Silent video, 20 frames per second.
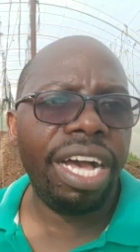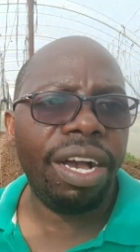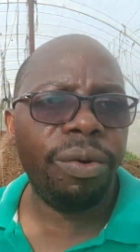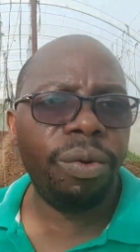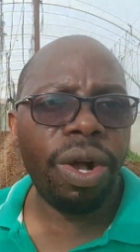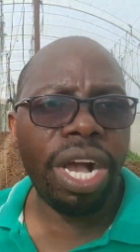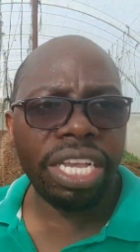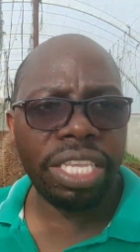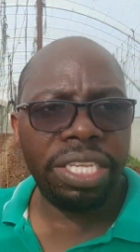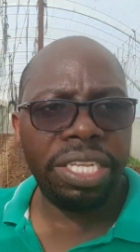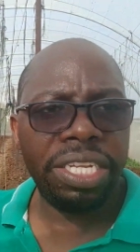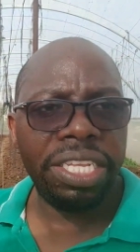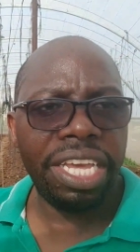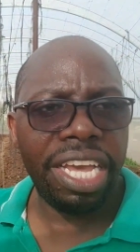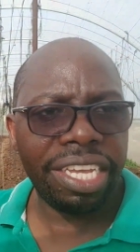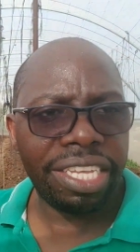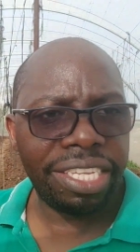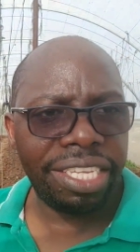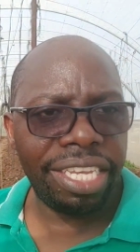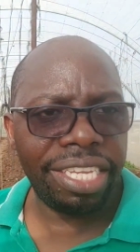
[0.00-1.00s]
uh, will
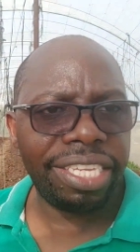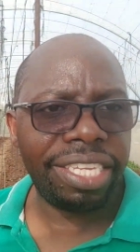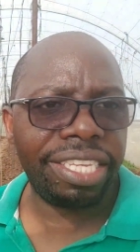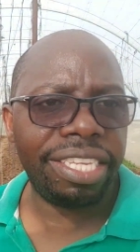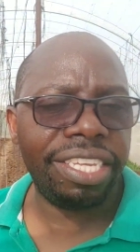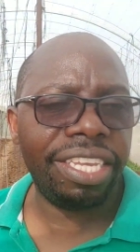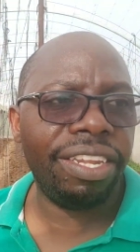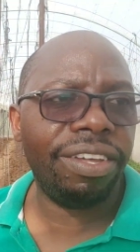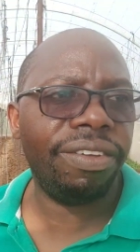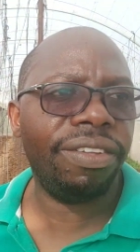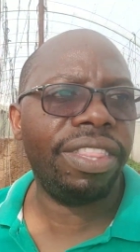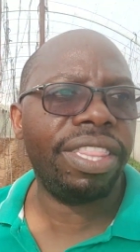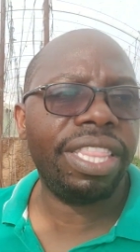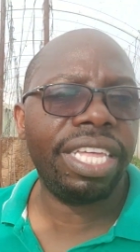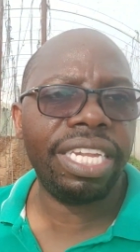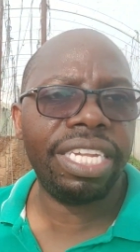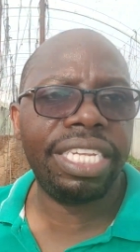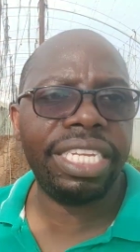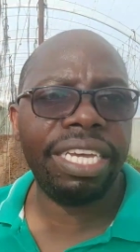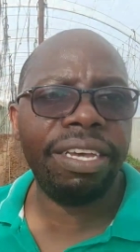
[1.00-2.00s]
actually access you know
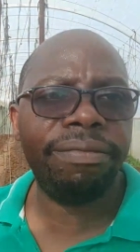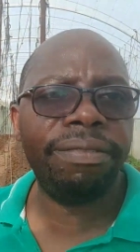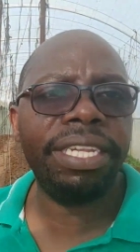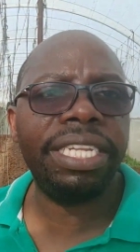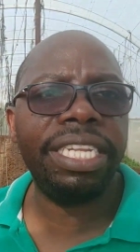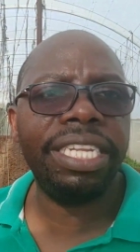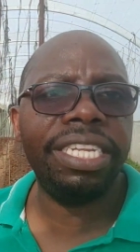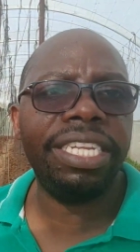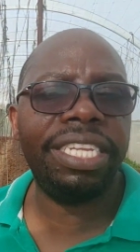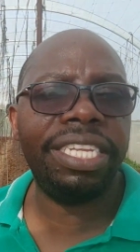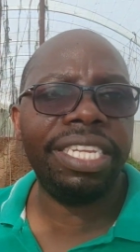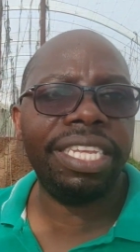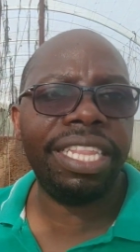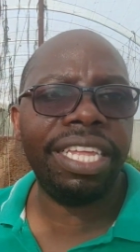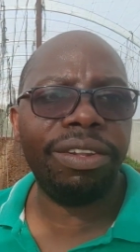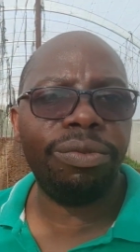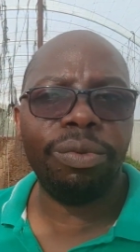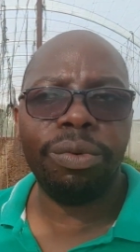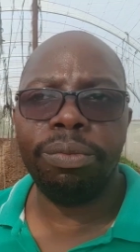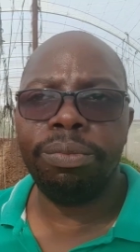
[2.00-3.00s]
that uh, fertility
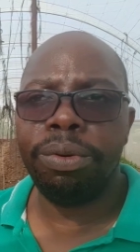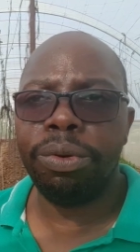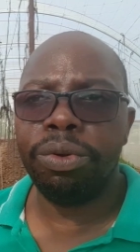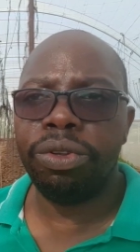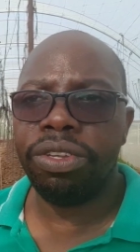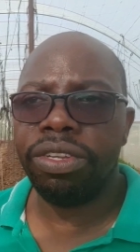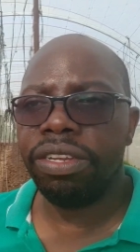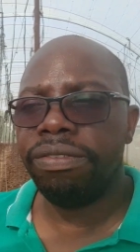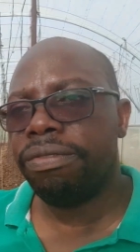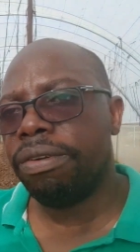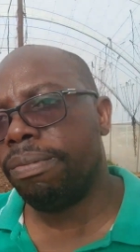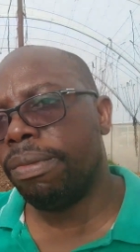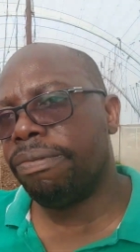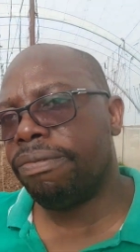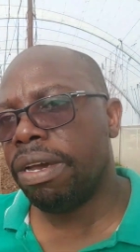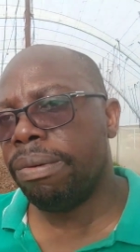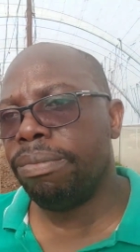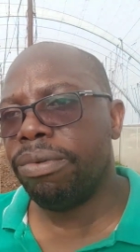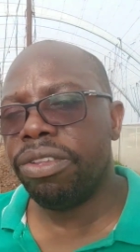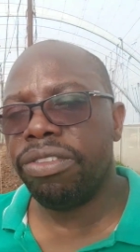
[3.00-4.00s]
that we will put from the
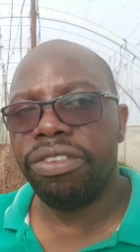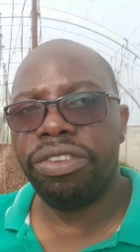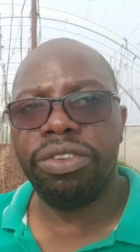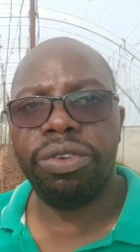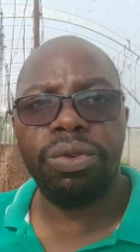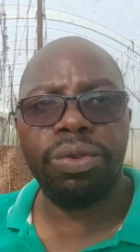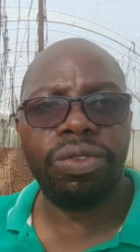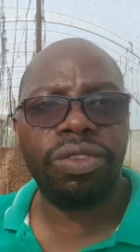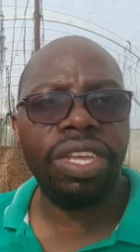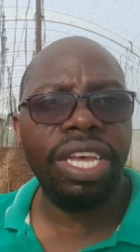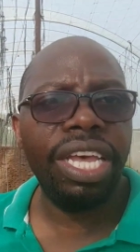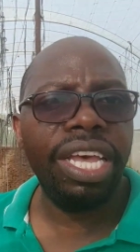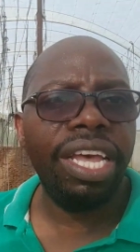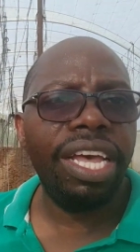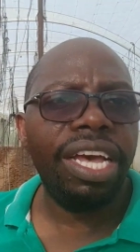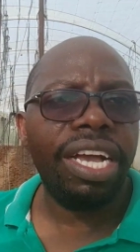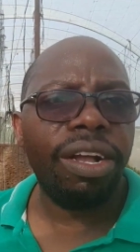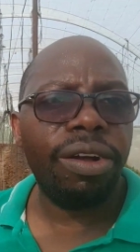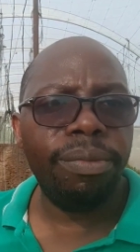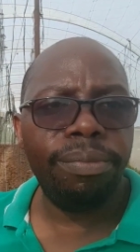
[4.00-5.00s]
farm residues
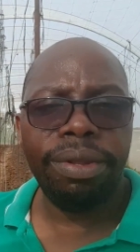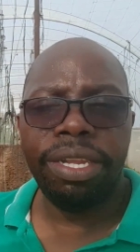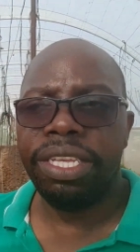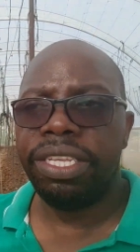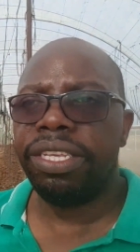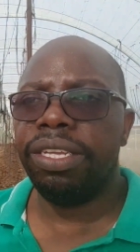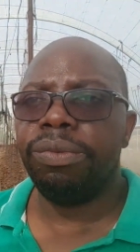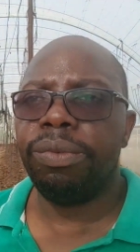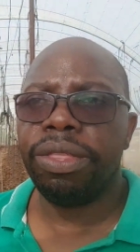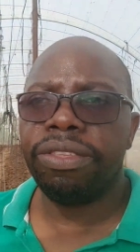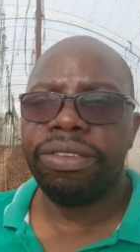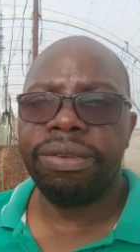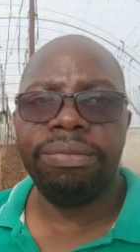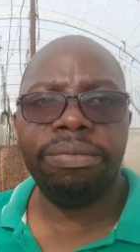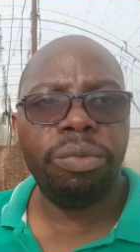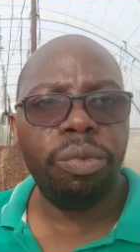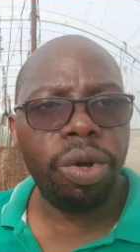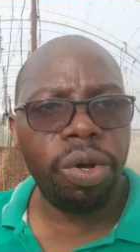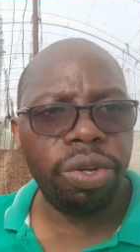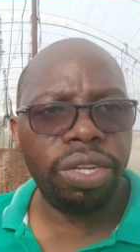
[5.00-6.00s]
combination with
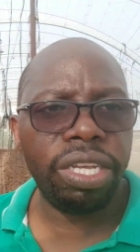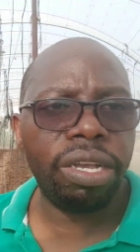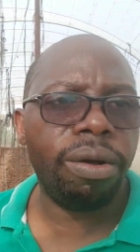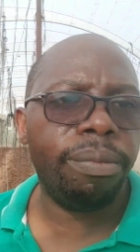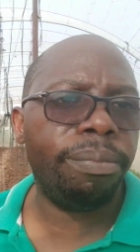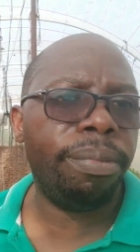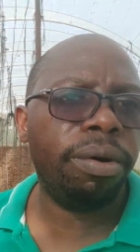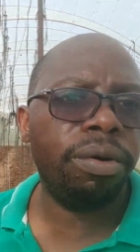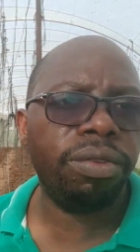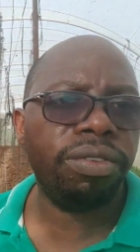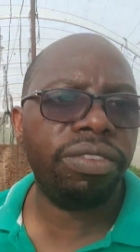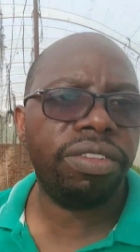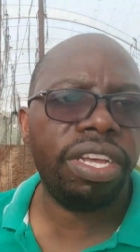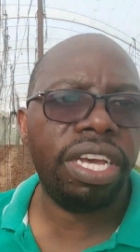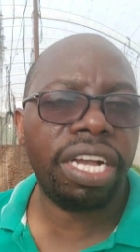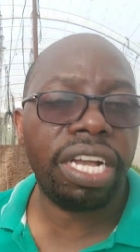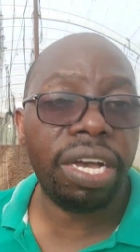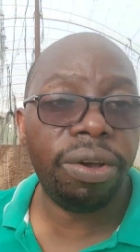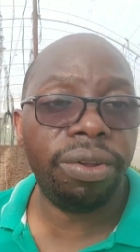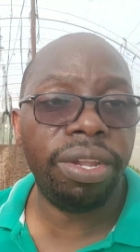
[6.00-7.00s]
some well decomposed
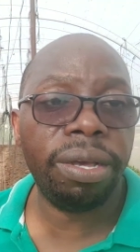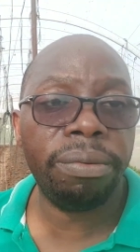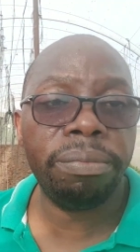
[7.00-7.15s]
cow